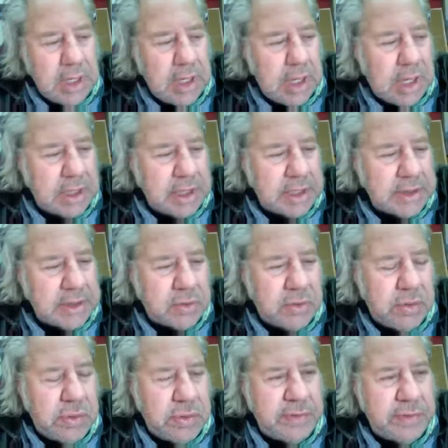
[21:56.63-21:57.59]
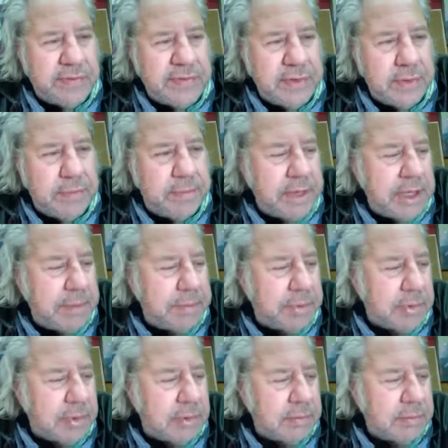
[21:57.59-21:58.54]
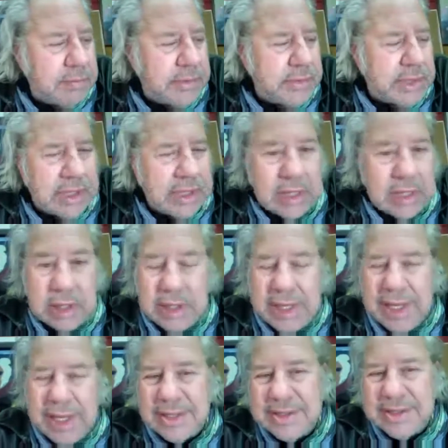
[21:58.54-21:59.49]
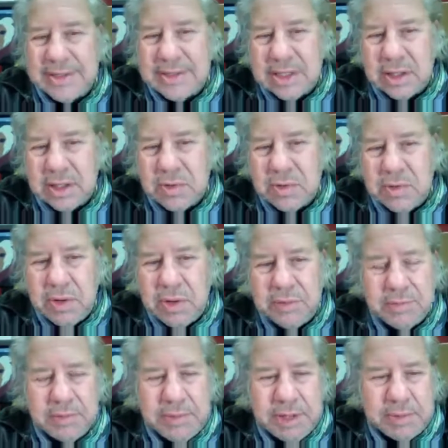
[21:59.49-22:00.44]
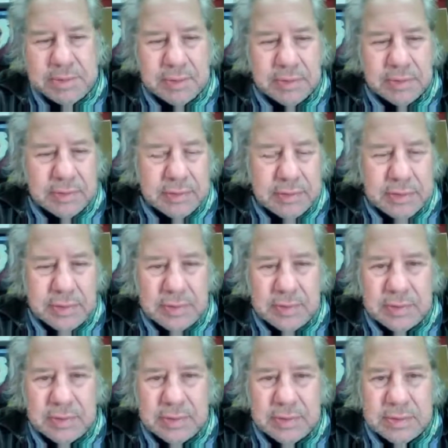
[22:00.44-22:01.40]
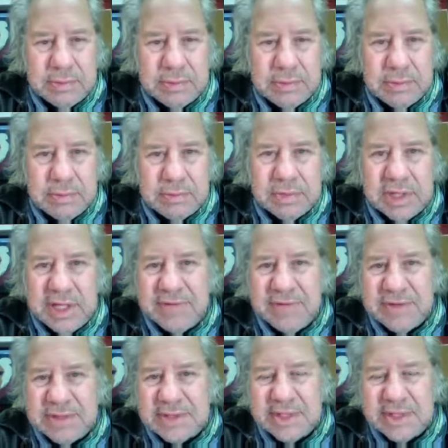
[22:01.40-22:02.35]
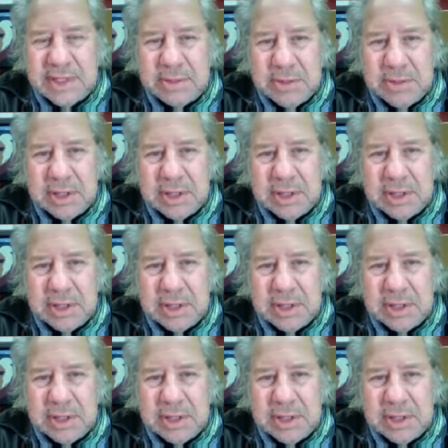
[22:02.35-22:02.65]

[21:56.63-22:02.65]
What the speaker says: I like to quote a few people that I endlessly quote, people who believe in cinema